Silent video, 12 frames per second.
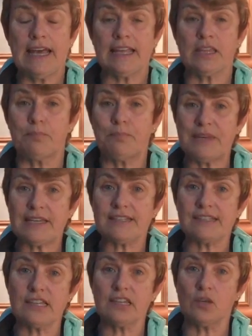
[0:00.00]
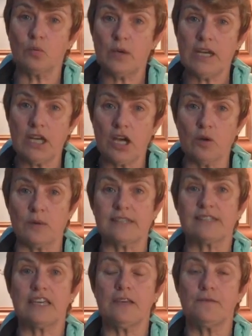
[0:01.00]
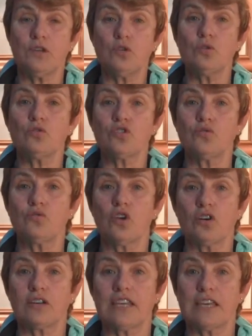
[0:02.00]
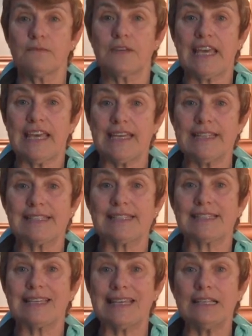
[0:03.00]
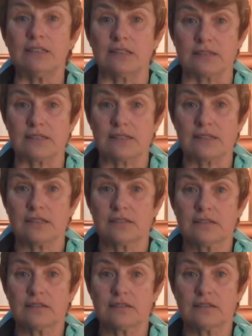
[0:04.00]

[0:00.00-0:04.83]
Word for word: And the biggest thing that we know is if you do not give kids skills